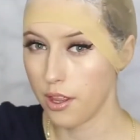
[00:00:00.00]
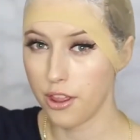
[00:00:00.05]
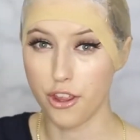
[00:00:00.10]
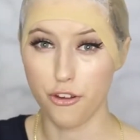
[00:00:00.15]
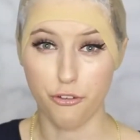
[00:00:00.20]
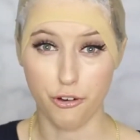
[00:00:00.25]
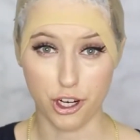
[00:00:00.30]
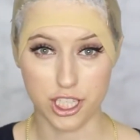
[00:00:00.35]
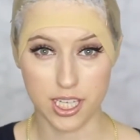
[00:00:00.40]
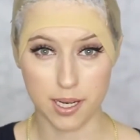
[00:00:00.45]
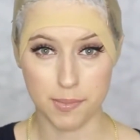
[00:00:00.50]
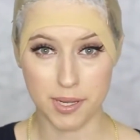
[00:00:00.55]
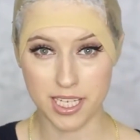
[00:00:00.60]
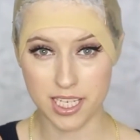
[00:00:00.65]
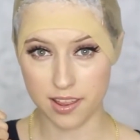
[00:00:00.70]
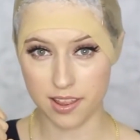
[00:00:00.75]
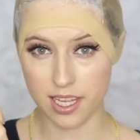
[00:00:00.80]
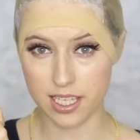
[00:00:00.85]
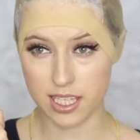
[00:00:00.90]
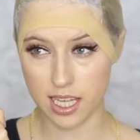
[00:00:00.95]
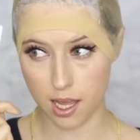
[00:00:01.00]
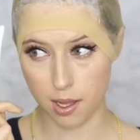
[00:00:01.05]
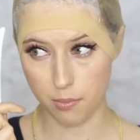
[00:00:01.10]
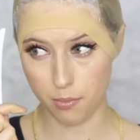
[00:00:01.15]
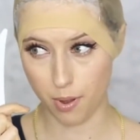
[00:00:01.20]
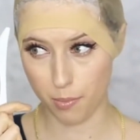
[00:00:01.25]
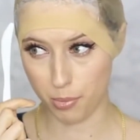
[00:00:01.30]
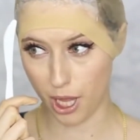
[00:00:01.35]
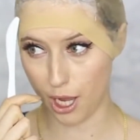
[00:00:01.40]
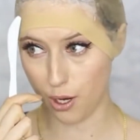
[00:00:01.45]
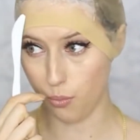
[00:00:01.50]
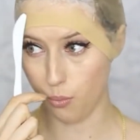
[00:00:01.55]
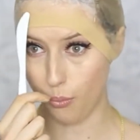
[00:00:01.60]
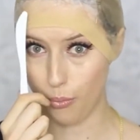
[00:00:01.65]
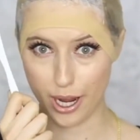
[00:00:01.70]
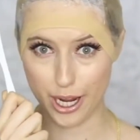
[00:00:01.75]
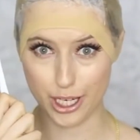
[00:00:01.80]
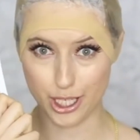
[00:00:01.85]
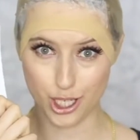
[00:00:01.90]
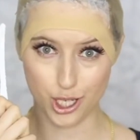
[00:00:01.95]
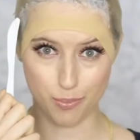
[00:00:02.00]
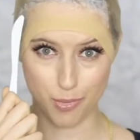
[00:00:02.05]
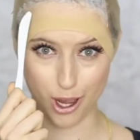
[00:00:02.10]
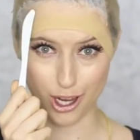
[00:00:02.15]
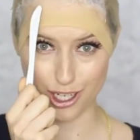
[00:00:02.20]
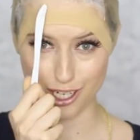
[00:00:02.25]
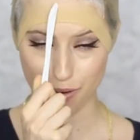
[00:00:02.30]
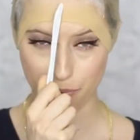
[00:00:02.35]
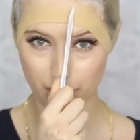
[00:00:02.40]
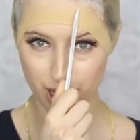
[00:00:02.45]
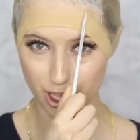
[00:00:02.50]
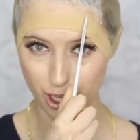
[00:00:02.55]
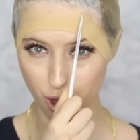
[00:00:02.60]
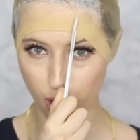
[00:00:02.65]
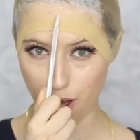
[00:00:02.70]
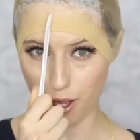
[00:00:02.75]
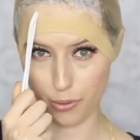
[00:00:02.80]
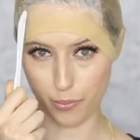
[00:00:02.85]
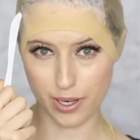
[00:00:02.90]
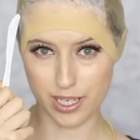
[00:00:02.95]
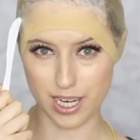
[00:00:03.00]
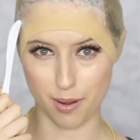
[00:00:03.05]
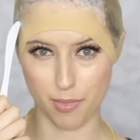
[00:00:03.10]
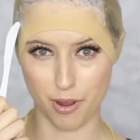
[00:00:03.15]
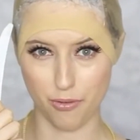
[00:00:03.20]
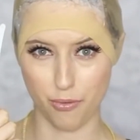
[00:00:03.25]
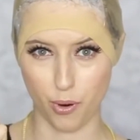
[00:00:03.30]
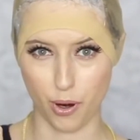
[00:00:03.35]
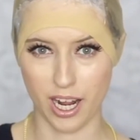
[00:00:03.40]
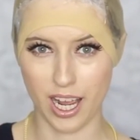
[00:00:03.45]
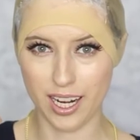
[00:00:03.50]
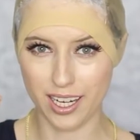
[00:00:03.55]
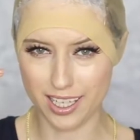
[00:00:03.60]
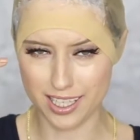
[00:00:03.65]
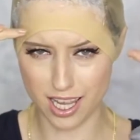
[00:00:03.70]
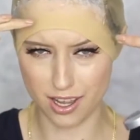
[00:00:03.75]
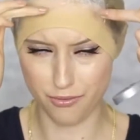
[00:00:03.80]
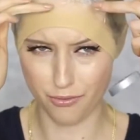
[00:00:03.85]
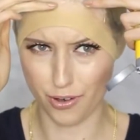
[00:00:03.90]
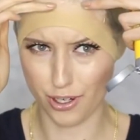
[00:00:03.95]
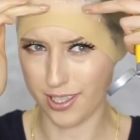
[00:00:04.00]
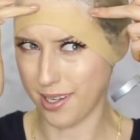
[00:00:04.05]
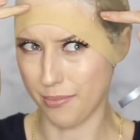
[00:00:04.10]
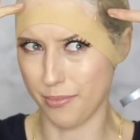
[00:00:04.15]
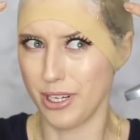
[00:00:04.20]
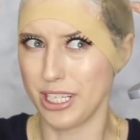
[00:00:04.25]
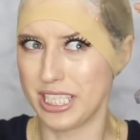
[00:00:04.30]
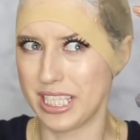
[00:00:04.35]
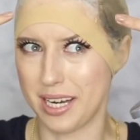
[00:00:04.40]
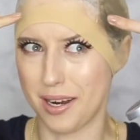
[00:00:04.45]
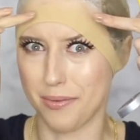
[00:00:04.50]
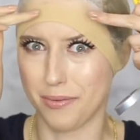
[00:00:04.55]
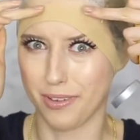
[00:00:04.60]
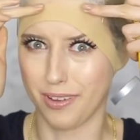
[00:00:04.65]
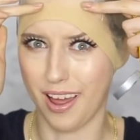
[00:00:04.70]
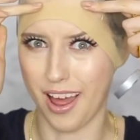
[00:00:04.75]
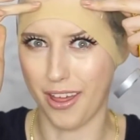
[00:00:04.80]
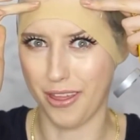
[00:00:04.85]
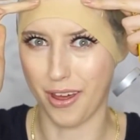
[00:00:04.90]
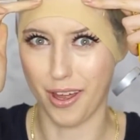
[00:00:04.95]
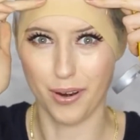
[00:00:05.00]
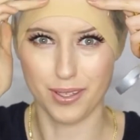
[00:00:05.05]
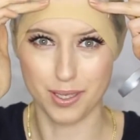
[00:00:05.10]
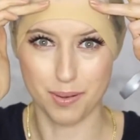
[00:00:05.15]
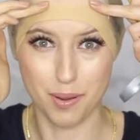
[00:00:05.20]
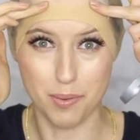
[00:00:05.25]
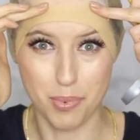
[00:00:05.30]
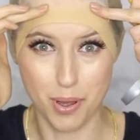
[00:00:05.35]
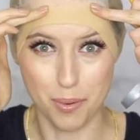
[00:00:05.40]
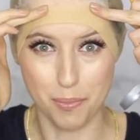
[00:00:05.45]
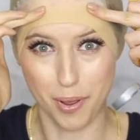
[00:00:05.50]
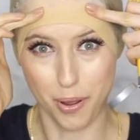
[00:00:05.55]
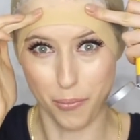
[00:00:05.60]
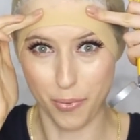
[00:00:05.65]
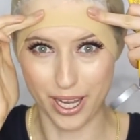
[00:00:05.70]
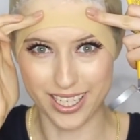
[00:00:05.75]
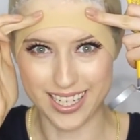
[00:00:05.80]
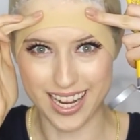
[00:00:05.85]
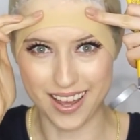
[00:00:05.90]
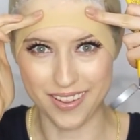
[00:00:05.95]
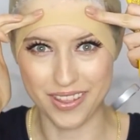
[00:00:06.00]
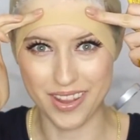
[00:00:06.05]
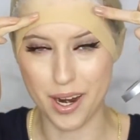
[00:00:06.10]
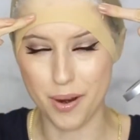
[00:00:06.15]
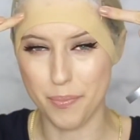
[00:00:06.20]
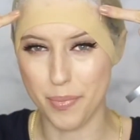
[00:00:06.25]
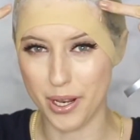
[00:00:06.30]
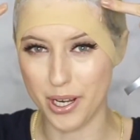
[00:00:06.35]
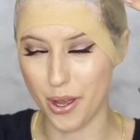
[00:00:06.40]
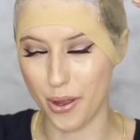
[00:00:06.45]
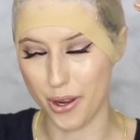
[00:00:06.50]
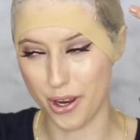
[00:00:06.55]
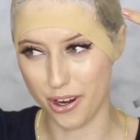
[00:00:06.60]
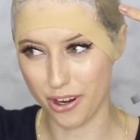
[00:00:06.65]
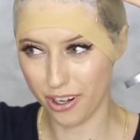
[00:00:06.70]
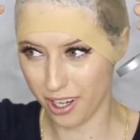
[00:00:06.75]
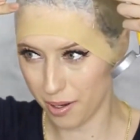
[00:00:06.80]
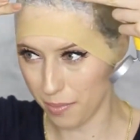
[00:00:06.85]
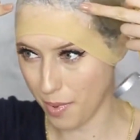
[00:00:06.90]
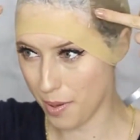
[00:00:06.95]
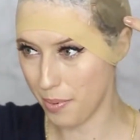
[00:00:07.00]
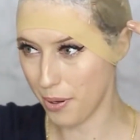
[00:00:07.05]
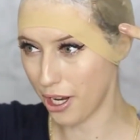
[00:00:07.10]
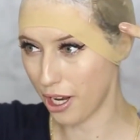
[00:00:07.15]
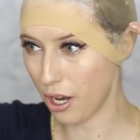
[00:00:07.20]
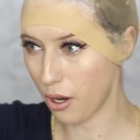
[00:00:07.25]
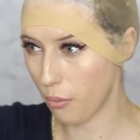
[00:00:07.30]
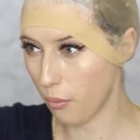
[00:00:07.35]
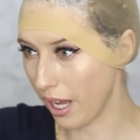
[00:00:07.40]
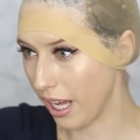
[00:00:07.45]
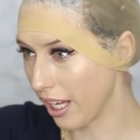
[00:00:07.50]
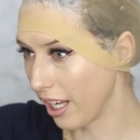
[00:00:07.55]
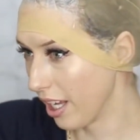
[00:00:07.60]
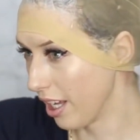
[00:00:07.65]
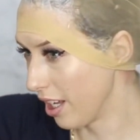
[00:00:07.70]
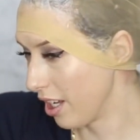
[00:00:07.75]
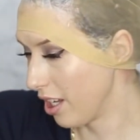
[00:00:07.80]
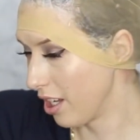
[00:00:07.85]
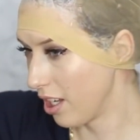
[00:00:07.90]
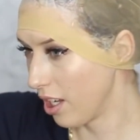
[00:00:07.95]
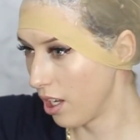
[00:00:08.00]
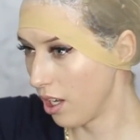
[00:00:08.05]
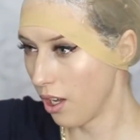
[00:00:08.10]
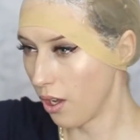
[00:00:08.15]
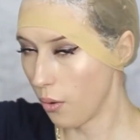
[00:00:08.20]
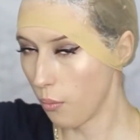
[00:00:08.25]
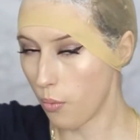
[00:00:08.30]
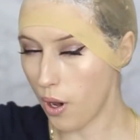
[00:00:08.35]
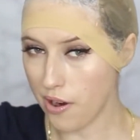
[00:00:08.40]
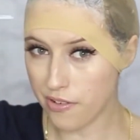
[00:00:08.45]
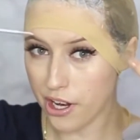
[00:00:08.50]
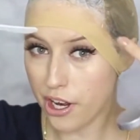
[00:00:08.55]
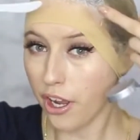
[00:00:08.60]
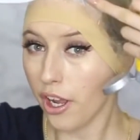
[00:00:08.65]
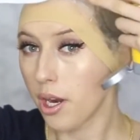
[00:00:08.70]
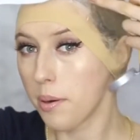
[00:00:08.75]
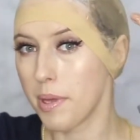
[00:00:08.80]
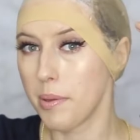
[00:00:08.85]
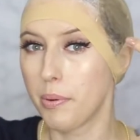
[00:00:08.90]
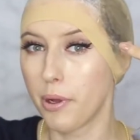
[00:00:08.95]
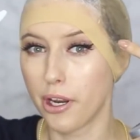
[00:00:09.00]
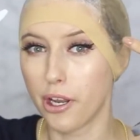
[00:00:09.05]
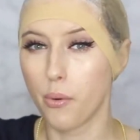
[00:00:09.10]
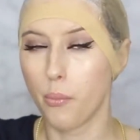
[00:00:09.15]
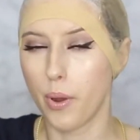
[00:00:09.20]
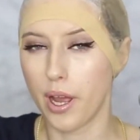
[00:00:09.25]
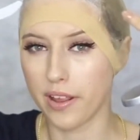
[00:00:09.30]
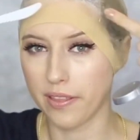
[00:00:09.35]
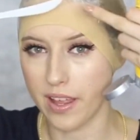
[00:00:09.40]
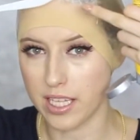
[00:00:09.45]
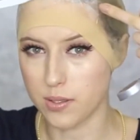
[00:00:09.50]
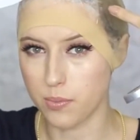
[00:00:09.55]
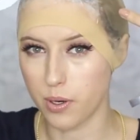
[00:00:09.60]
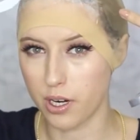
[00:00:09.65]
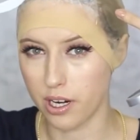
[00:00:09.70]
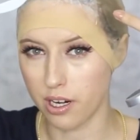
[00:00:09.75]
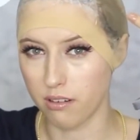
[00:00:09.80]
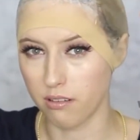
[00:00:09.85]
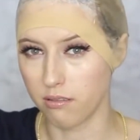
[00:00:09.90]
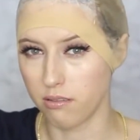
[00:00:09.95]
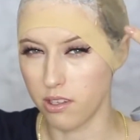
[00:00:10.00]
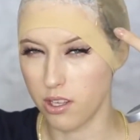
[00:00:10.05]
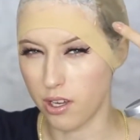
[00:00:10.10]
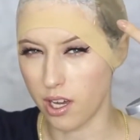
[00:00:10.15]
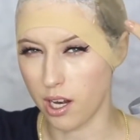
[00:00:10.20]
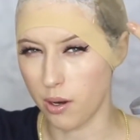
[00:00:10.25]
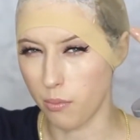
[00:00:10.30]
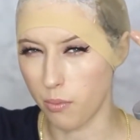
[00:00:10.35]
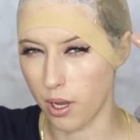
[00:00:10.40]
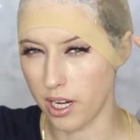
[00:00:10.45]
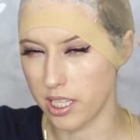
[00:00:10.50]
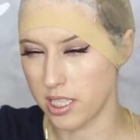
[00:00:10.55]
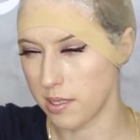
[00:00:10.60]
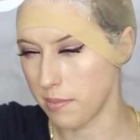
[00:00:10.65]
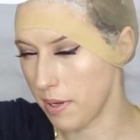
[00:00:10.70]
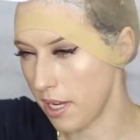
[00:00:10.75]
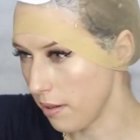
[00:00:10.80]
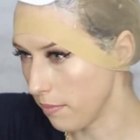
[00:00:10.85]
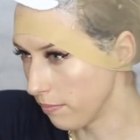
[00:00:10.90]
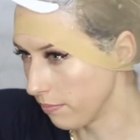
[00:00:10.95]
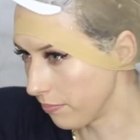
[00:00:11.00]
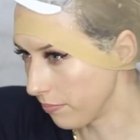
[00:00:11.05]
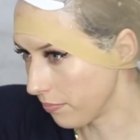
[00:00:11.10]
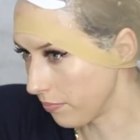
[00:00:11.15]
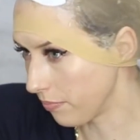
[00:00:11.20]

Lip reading: The first time I did this, I applied way too much. I went like all the way down my forehead because for some reason I thought I was going to be putting my wig down there, but no, you're going to be putting your wig wherever you're going to be putting your wig, that's where you kind of want it to be.